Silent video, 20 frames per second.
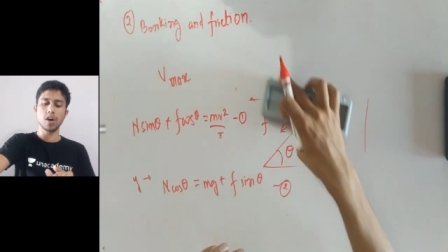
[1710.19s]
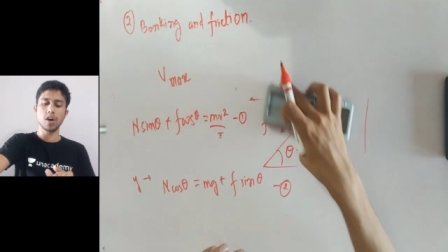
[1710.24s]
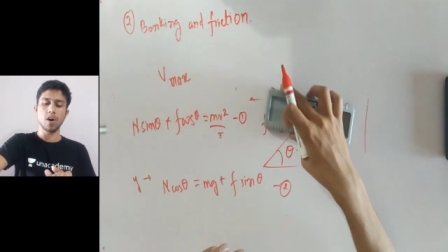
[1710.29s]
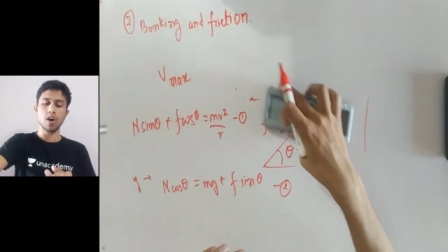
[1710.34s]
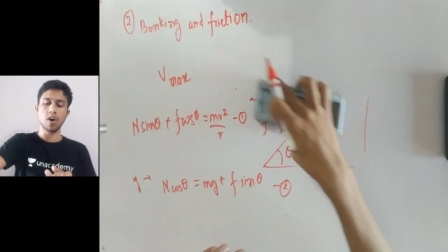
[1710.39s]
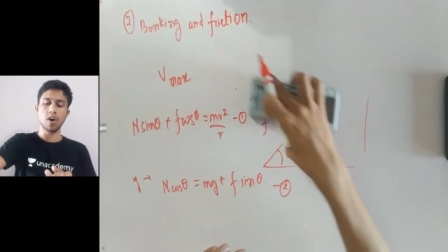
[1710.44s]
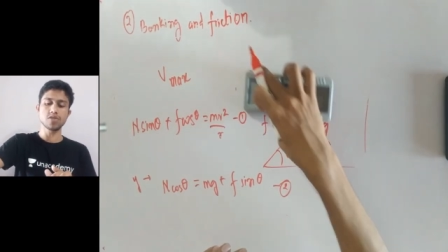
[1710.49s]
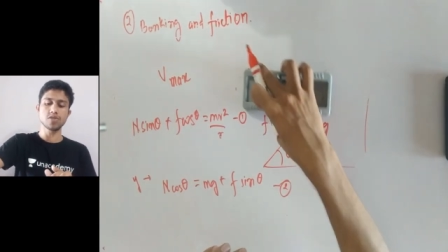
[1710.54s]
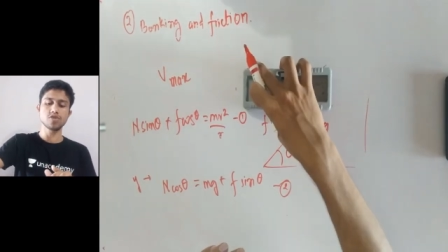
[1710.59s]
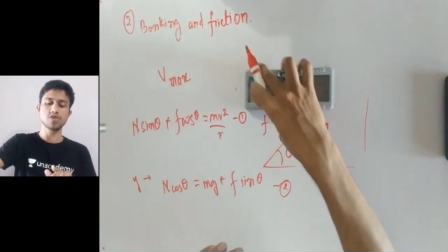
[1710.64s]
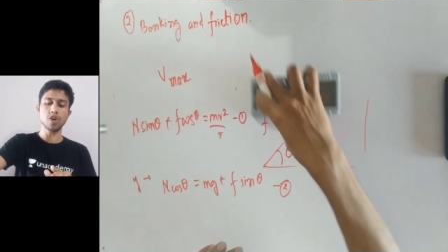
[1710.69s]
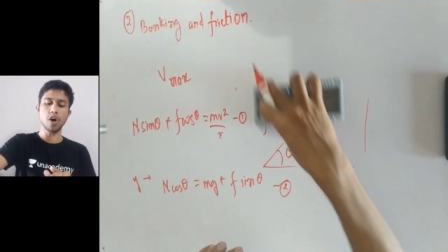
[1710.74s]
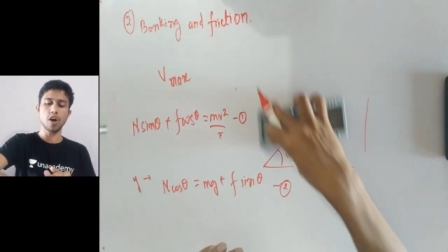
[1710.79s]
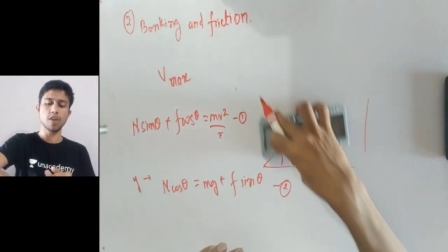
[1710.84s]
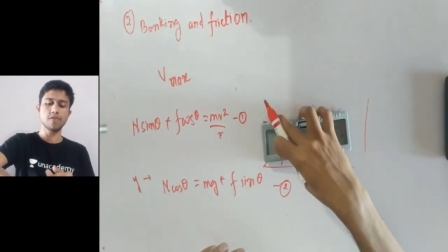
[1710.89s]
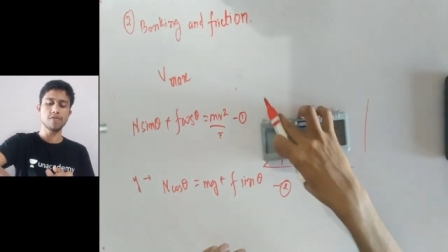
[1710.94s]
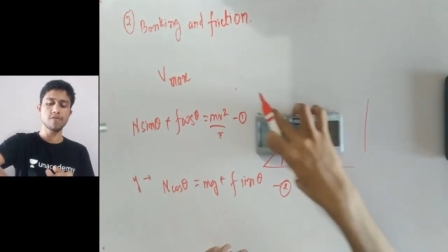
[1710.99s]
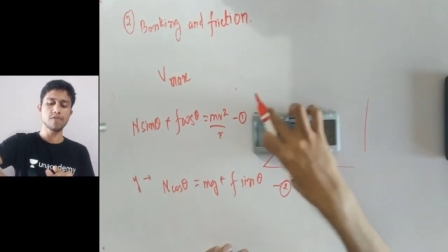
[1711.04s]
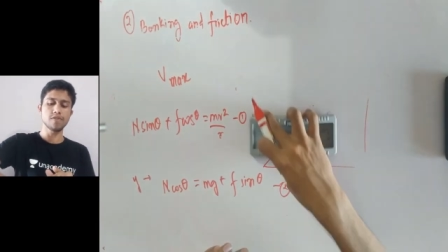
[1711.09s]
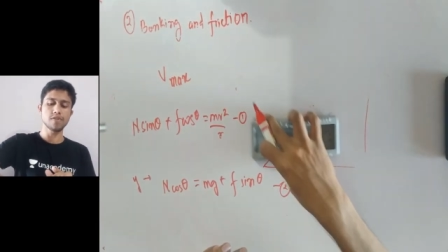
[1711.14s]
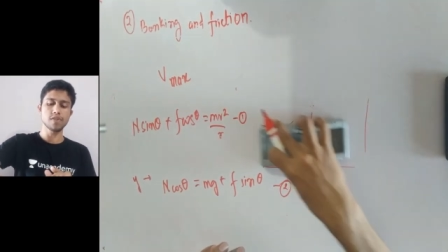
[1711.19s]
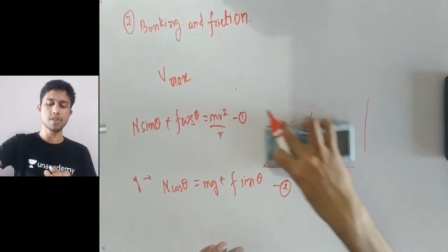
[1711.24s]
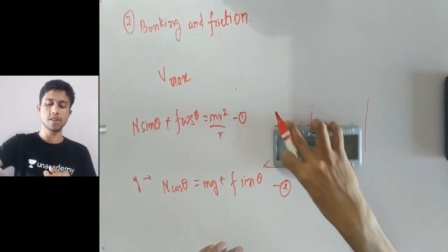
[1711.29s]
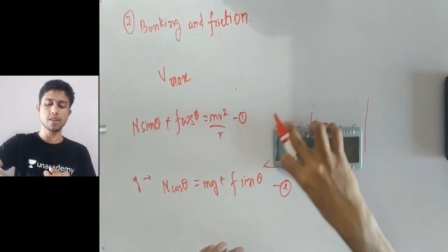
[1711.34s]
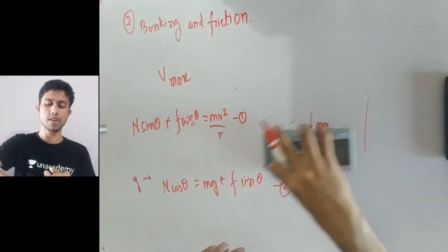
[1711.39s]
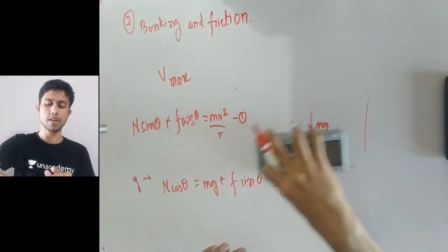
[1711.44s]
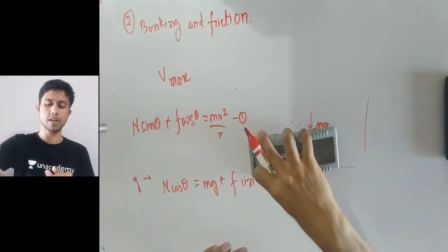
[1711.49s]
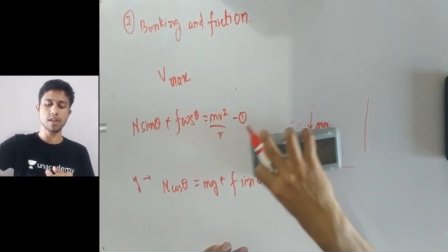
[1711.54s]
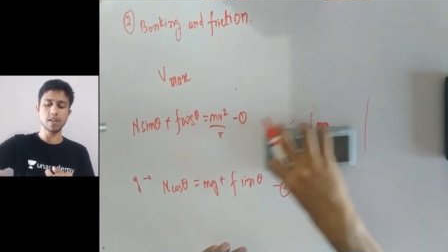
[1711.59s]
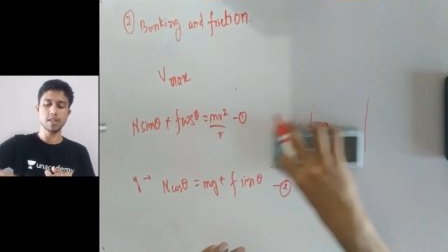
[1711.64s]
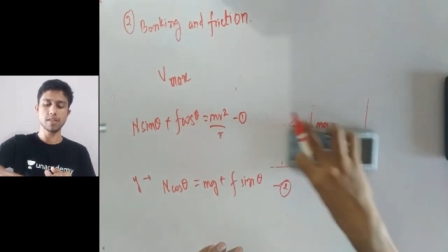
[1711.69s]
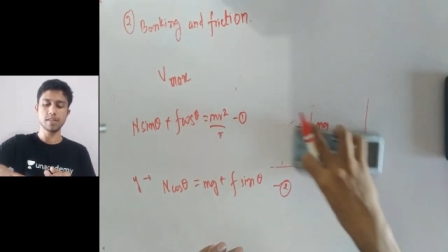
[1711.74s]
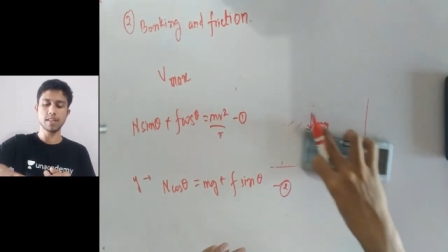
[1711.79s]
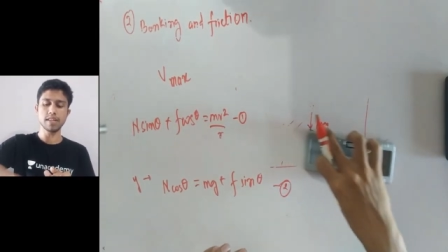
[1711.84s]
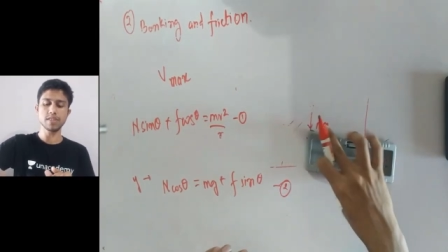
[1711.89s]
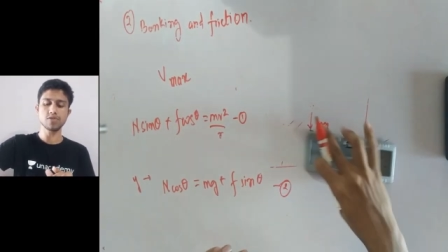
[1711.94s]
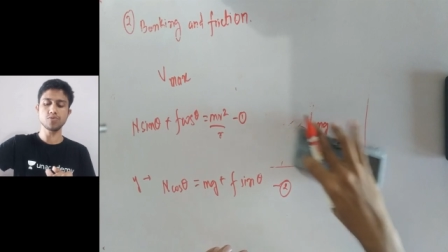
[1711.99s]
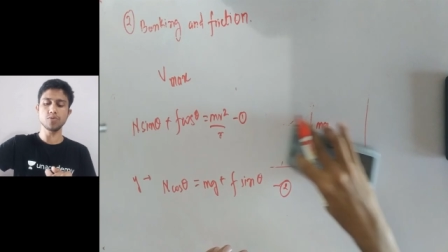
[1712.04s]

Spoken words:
or solve these two